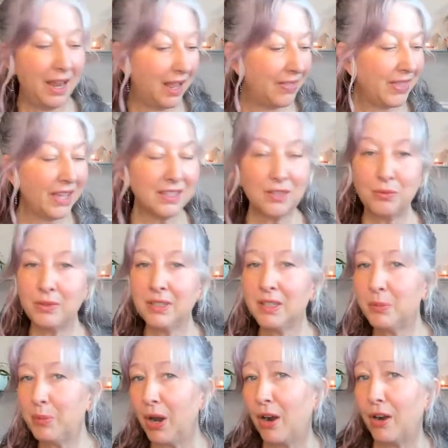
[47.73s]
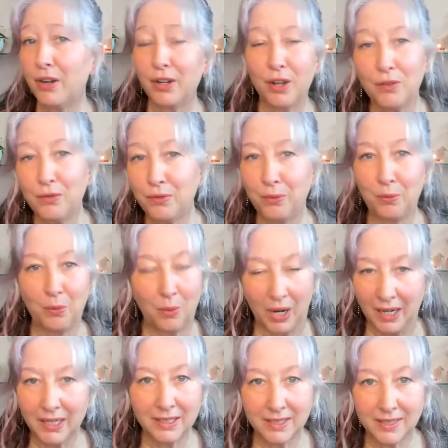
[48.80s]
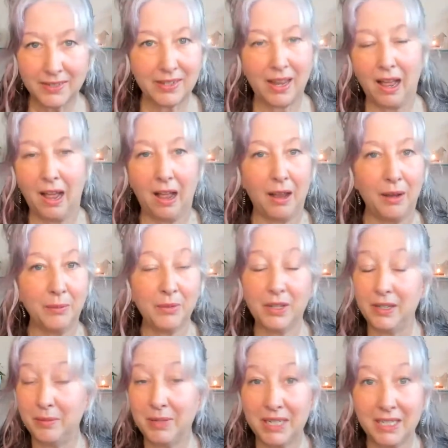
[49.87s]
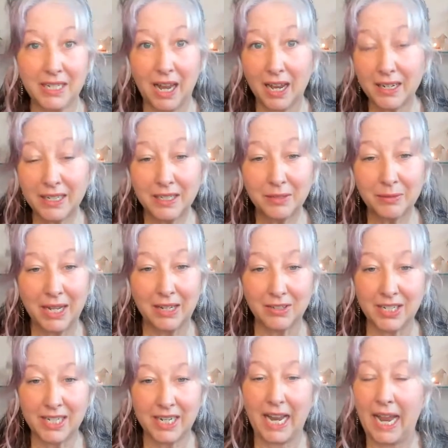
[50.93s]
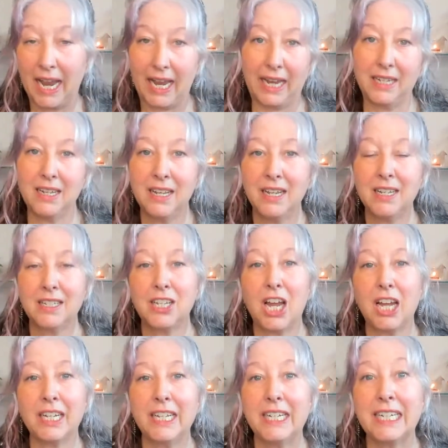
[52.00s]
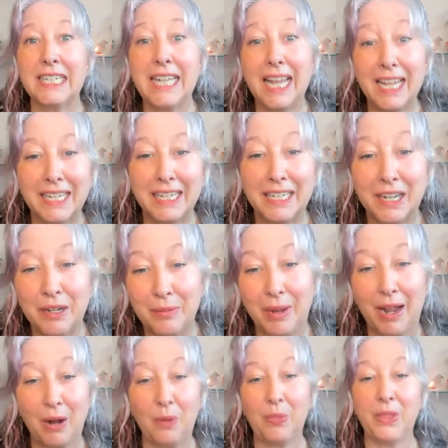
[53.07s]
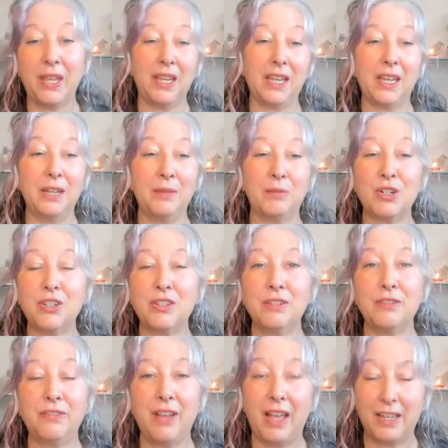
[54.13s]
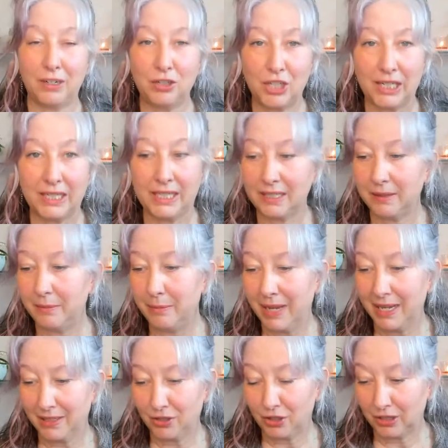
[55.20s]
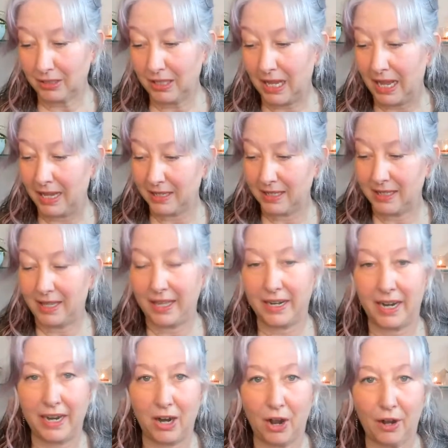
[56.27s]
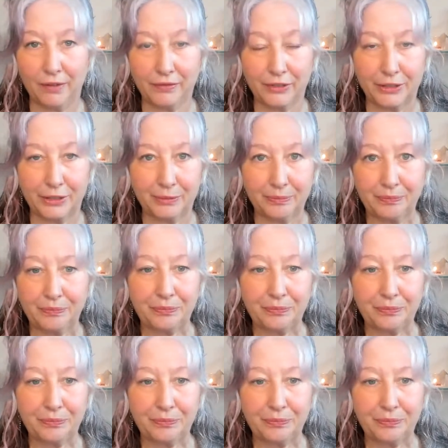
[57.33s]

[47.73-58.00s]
And that's really part of what I'm going to be talking about today. Talking again about the Immersive Energetic Masterclass that I offer.